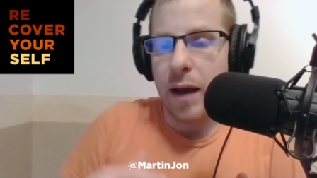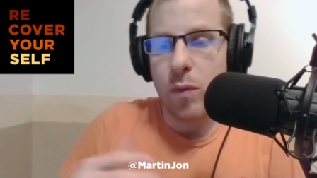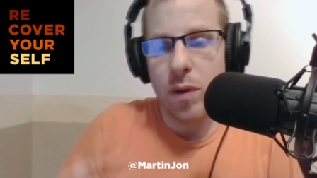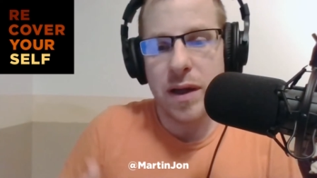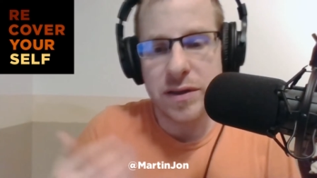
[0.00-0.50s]
I
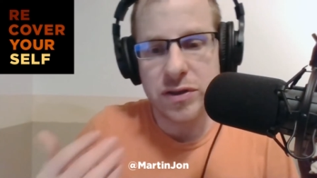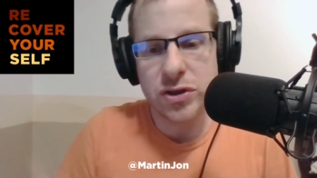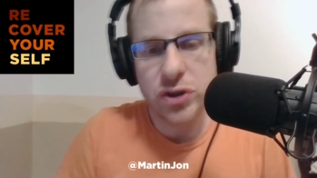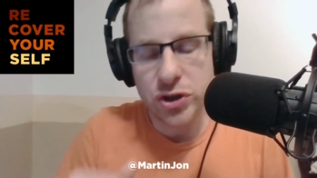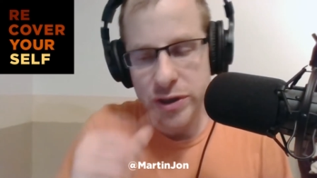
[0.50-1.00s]
want
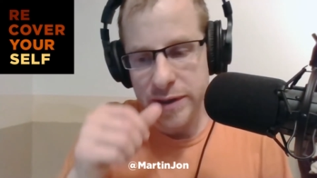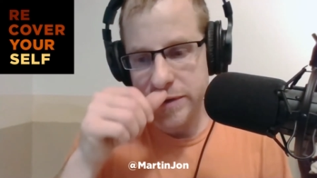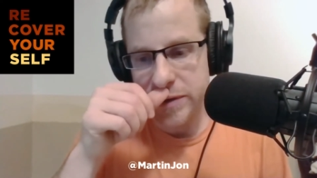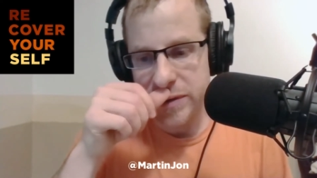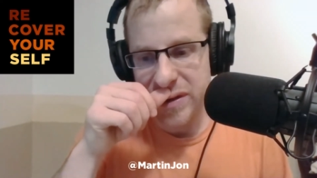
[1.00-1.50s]
to
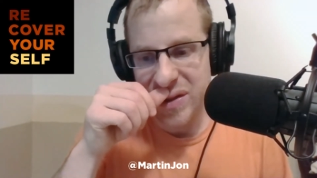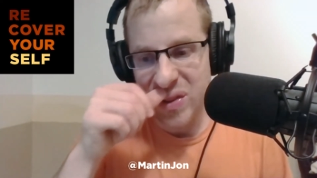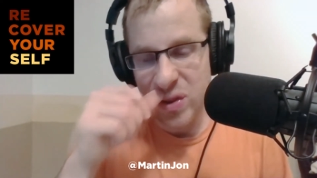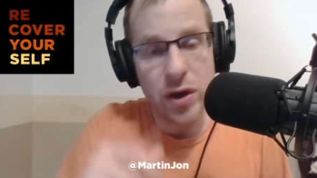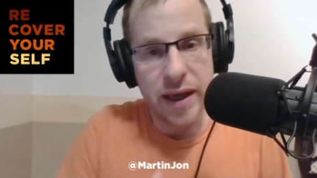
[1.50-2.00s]
just
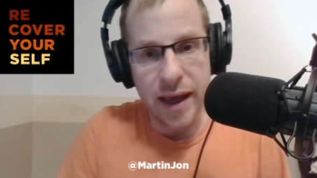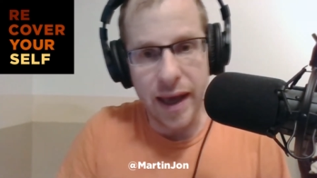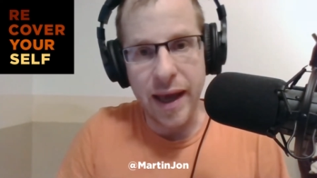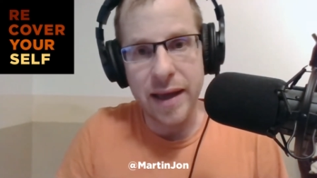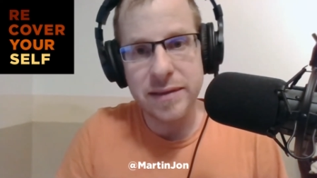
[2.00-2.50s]
look
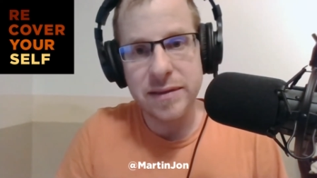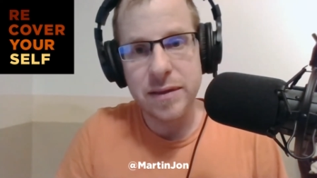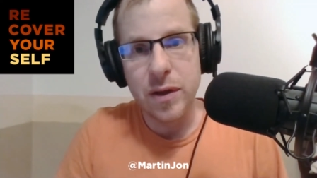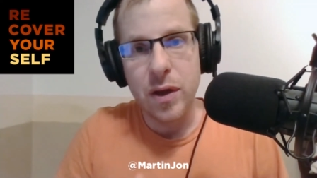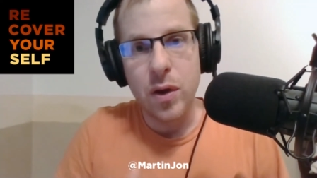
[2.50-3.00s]
at
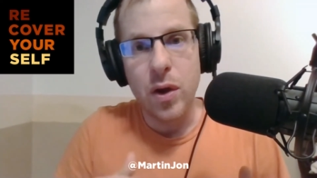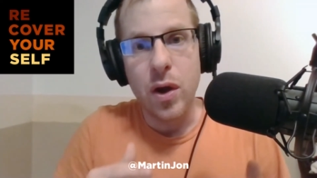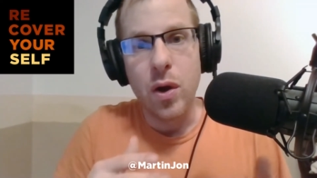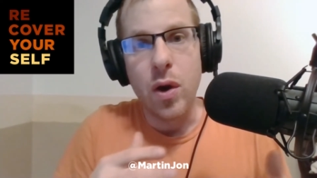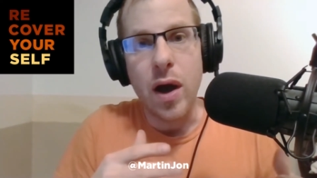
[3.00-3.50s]

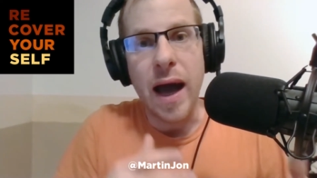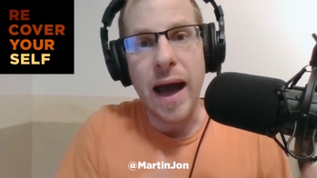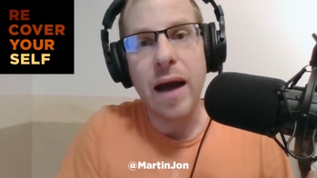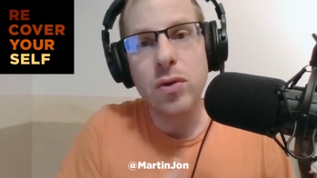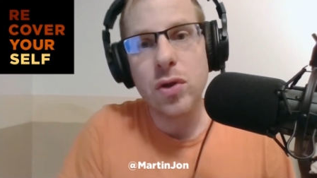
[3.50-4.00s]

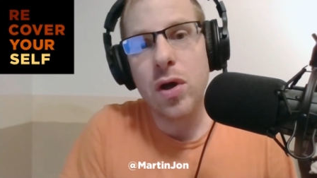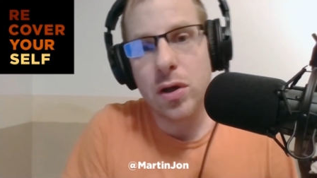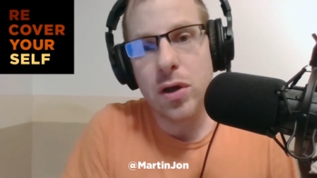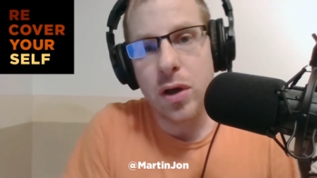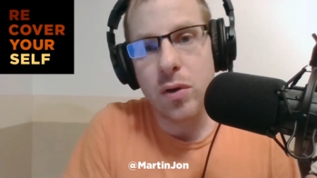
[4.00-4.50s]
how
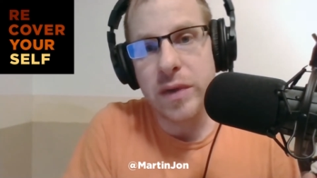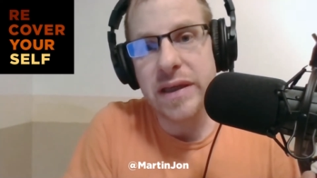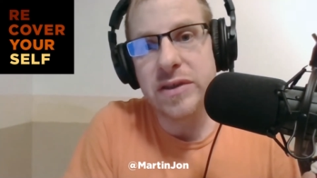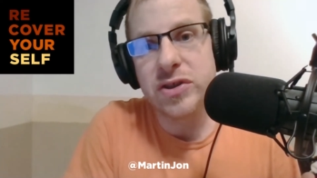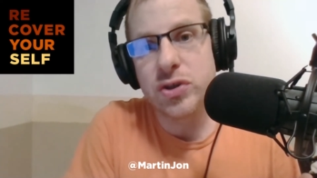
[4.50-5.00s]
long ago
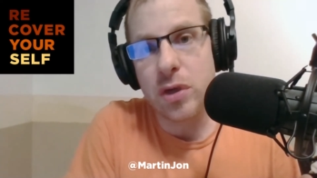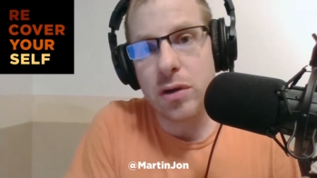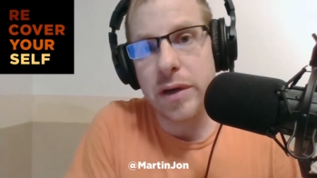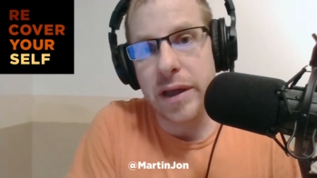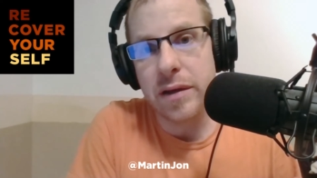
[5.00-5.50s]
he
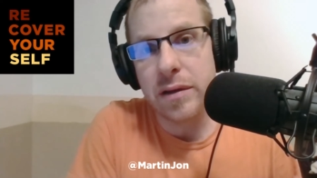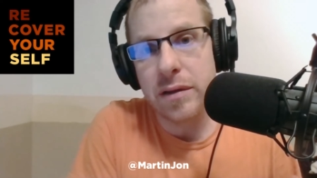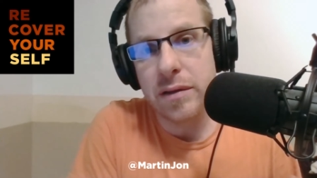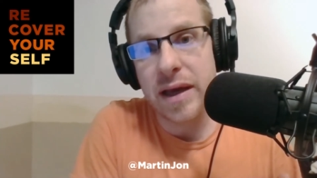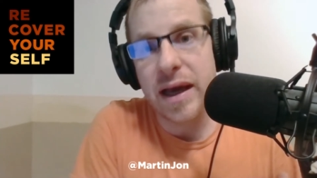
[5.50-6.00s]
started
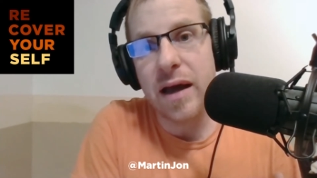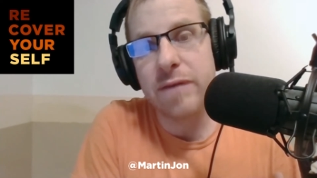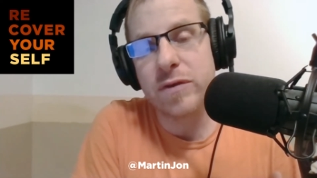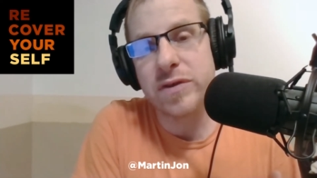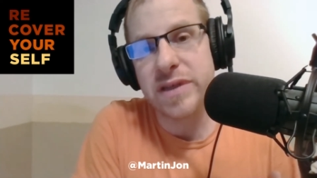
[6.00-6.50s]
the
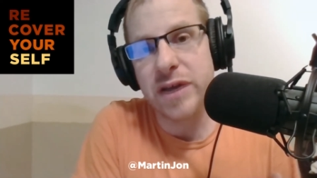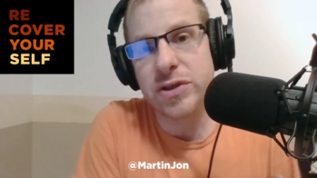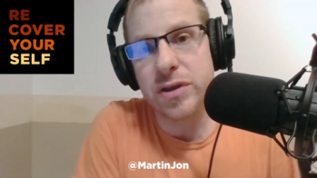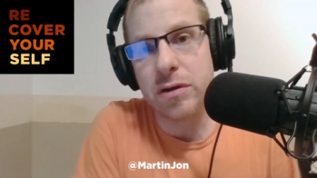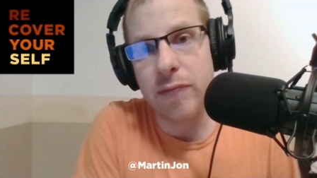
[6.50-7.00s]

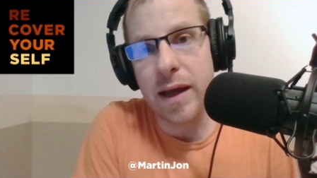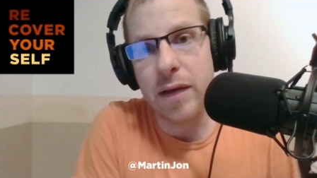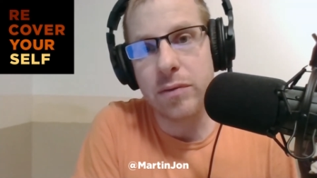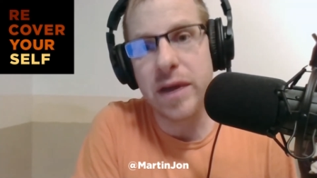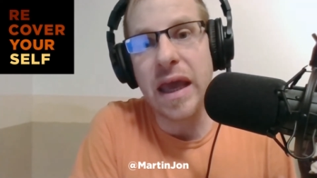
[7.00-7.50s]
conversation
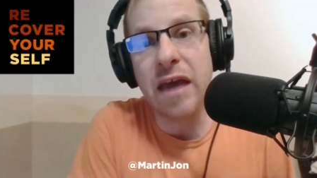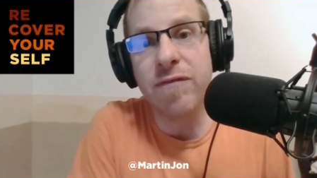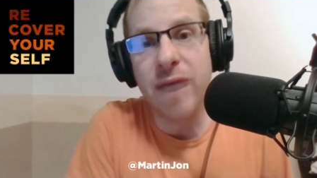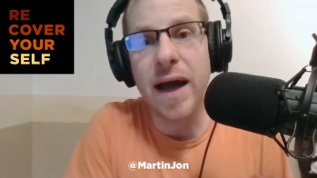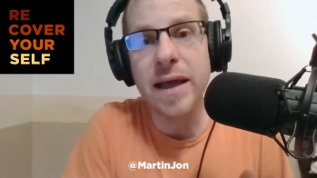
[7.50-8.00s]
around,
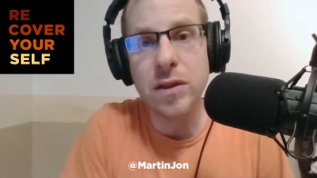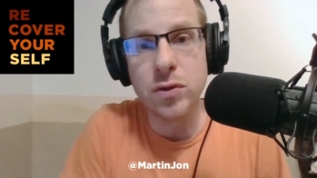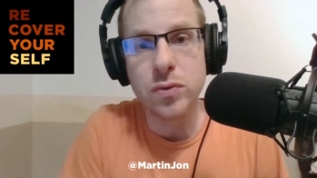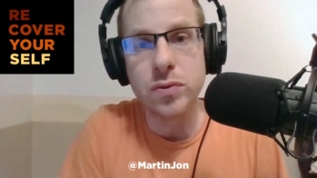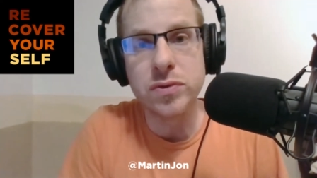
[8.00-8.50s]
if I
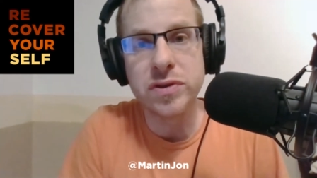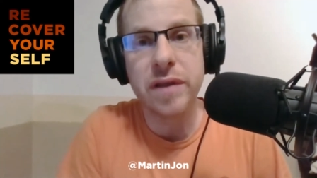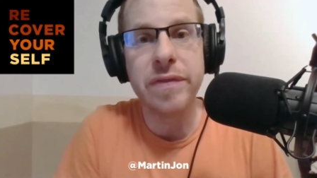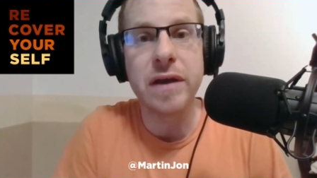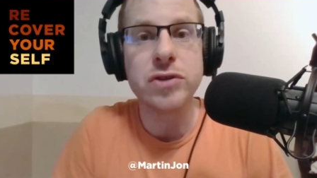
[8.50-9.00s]
lose,
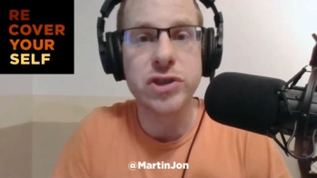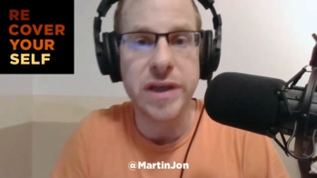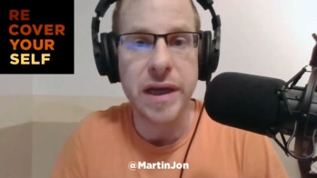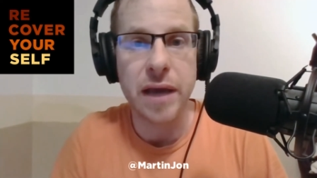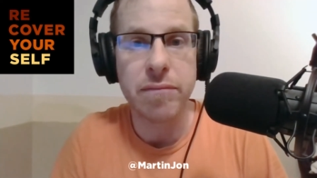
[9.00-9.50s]
they're
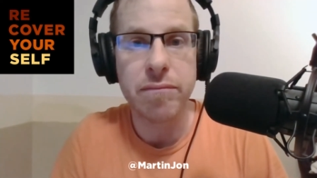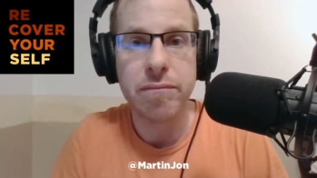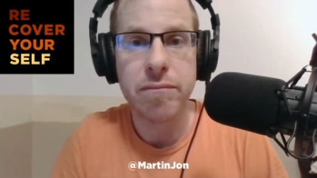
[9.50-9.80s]
cheating.